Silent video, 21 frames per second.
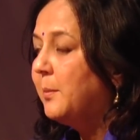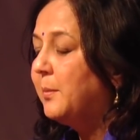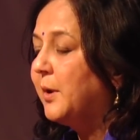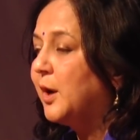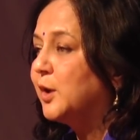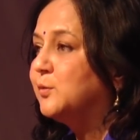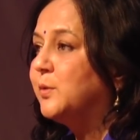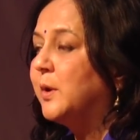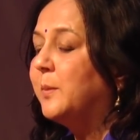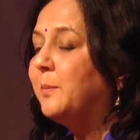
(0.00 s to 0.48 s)

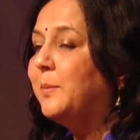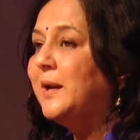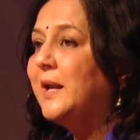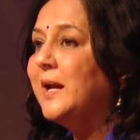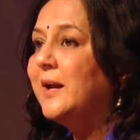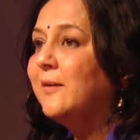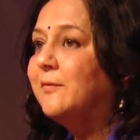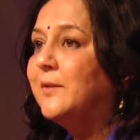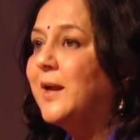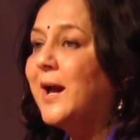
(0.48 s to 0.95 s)
because we
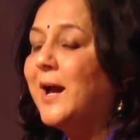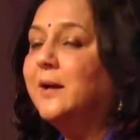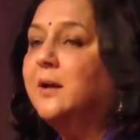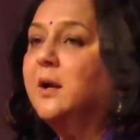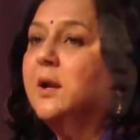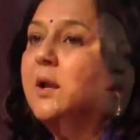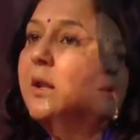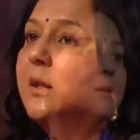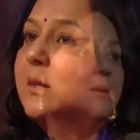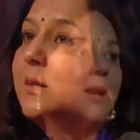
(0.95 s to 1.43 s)
believe that
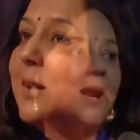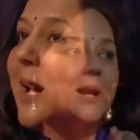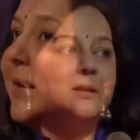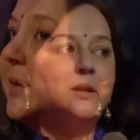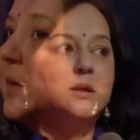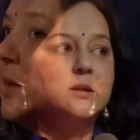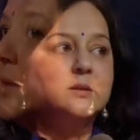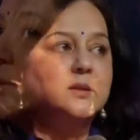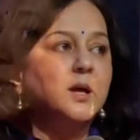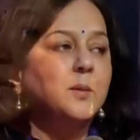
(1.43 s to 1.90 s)

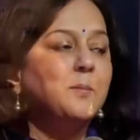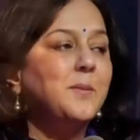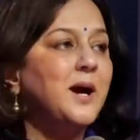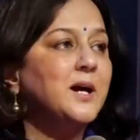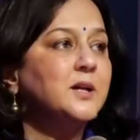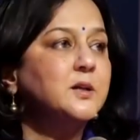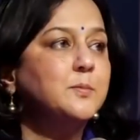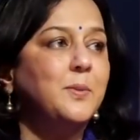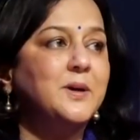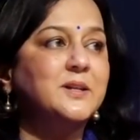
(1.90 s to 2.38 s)
neither
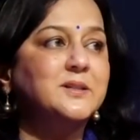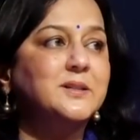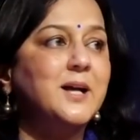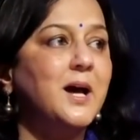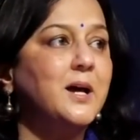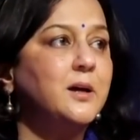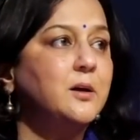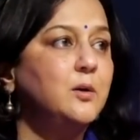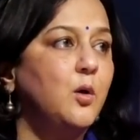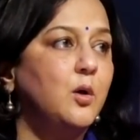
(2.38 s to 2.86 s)
Samaj
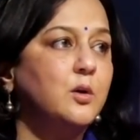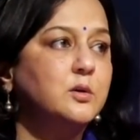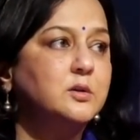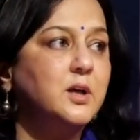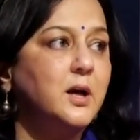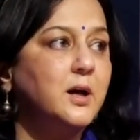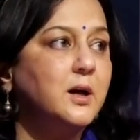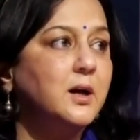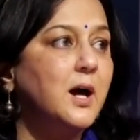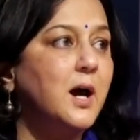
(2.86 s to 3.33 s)
Bazaar nor
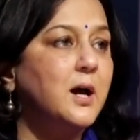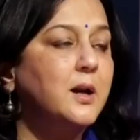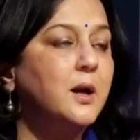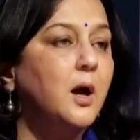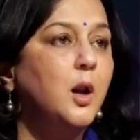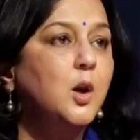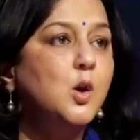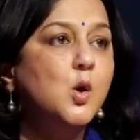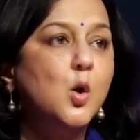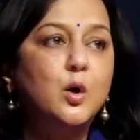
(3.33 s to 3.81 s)
Sarkar
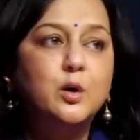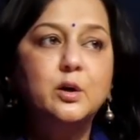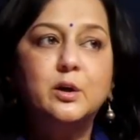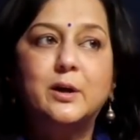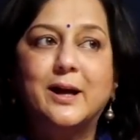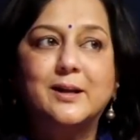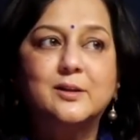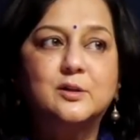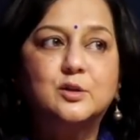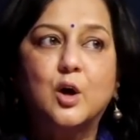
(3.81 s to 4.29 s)

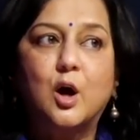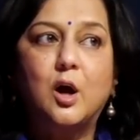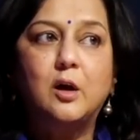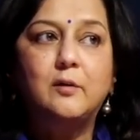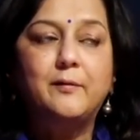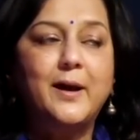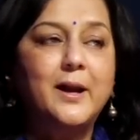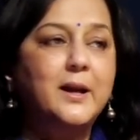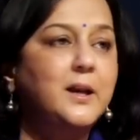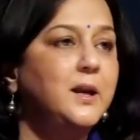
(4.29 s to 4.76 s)
alone can
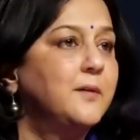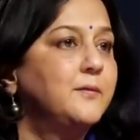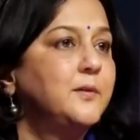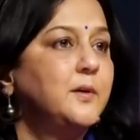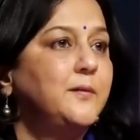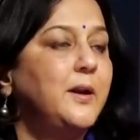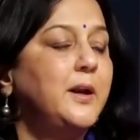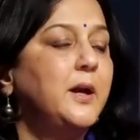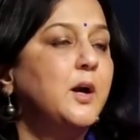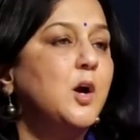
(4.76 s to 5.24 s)
solve any of
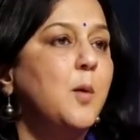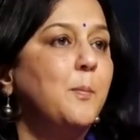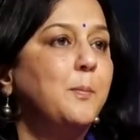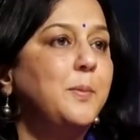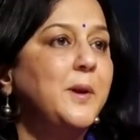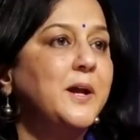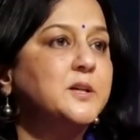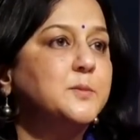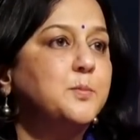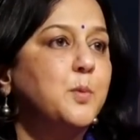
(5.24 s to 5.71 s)
the very
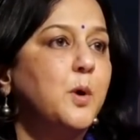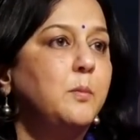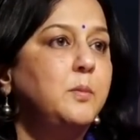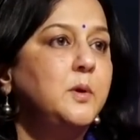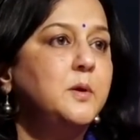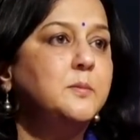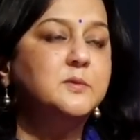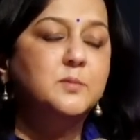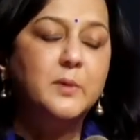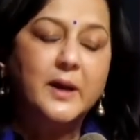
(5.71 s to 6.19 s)
complex
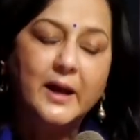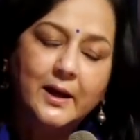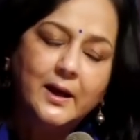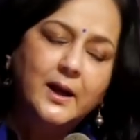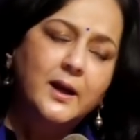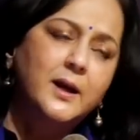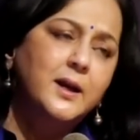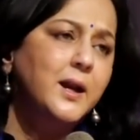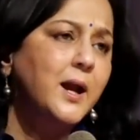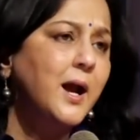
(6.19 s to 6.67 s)
problems
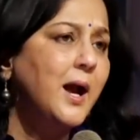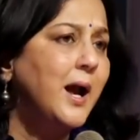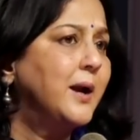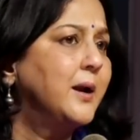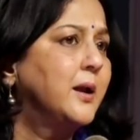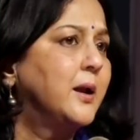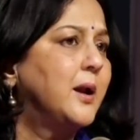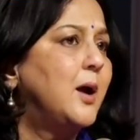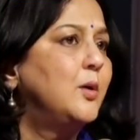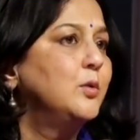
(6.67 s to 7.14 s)
in India
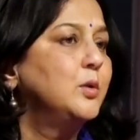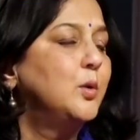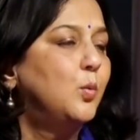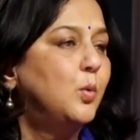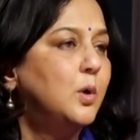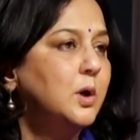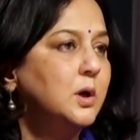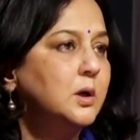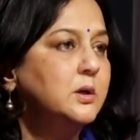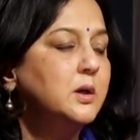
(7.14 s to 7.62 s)
and around the
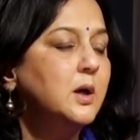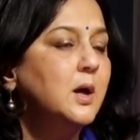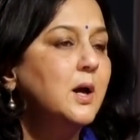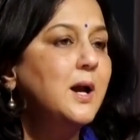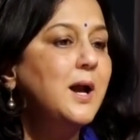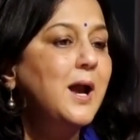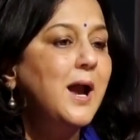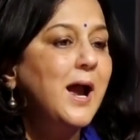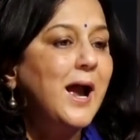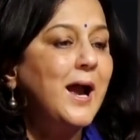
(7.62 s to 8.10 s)
world.
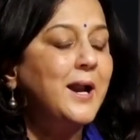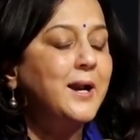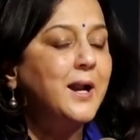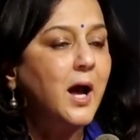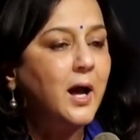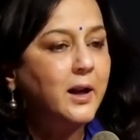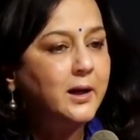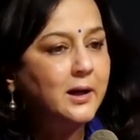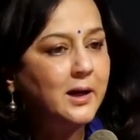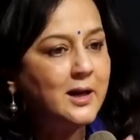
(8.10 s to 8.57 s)

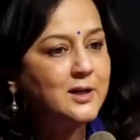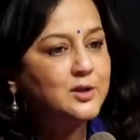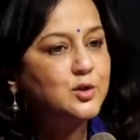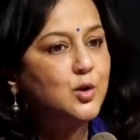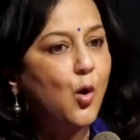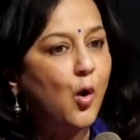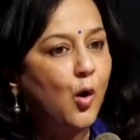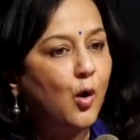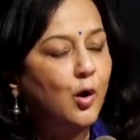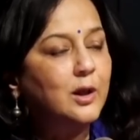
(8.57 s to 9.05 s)
And
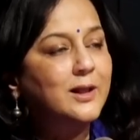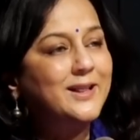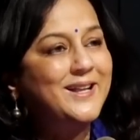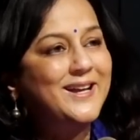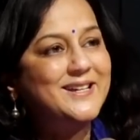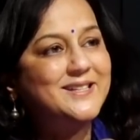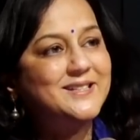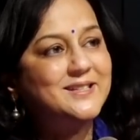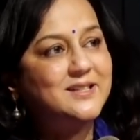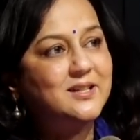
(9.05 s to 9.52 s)
unless all
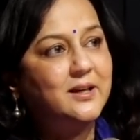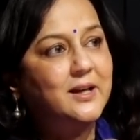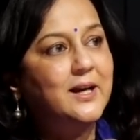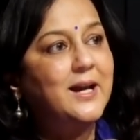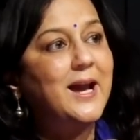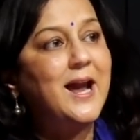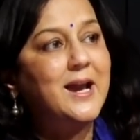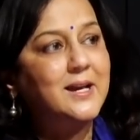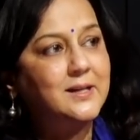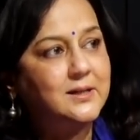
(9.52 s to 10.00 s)
these
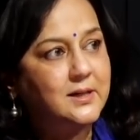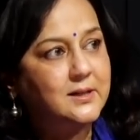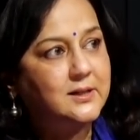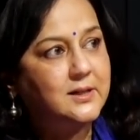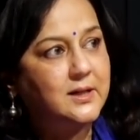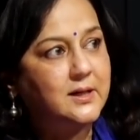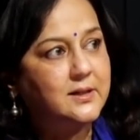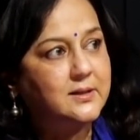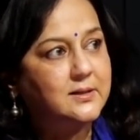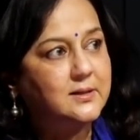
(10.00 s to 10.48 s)
three
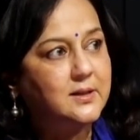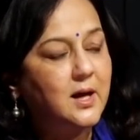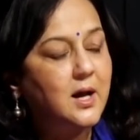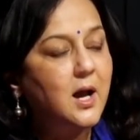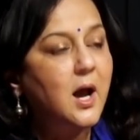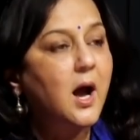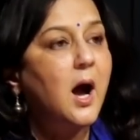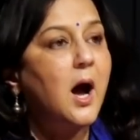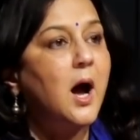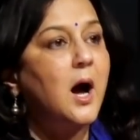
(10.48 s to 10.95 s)
entities
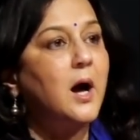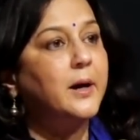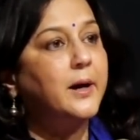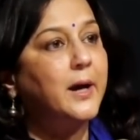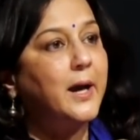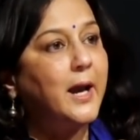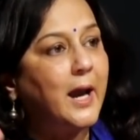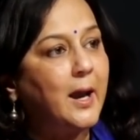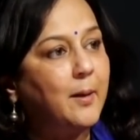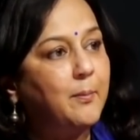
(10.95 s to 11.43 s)

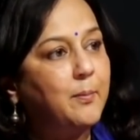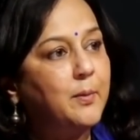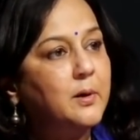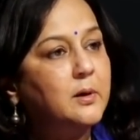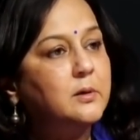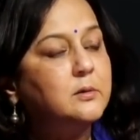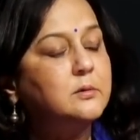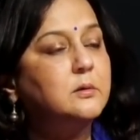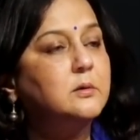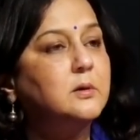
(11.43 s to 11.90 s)
are
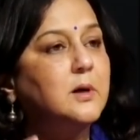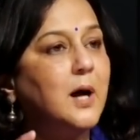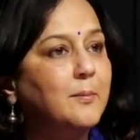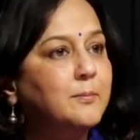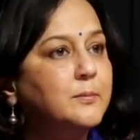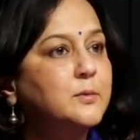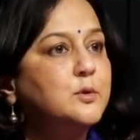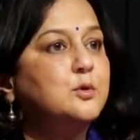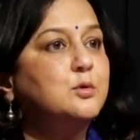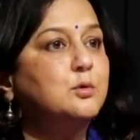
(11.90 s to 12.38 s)
able to
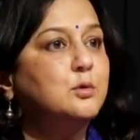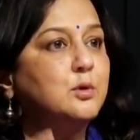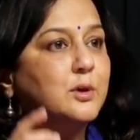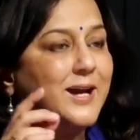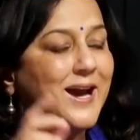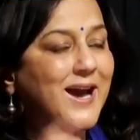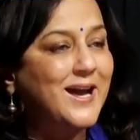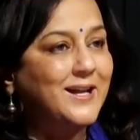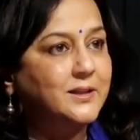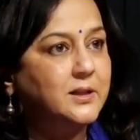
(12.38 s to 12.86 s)
come
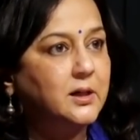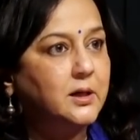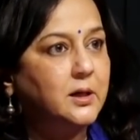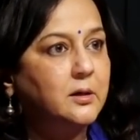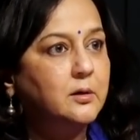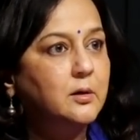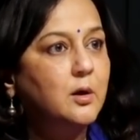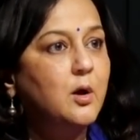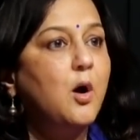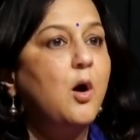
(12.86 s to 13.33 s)

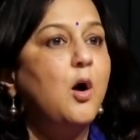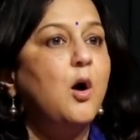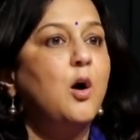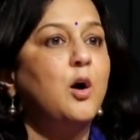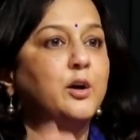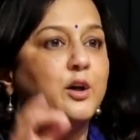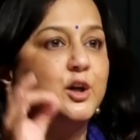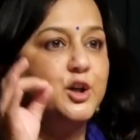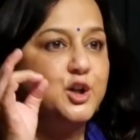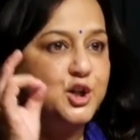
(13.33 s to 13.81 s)
together
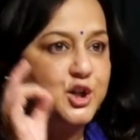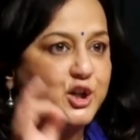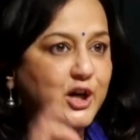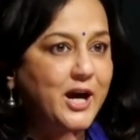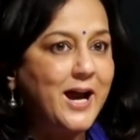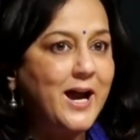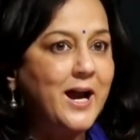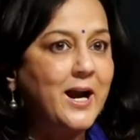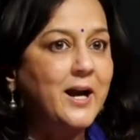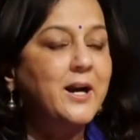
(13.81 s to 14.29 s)
on a
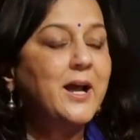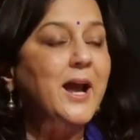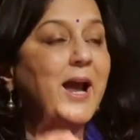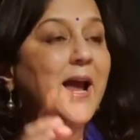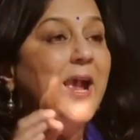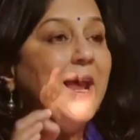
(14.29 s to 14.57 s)
shared,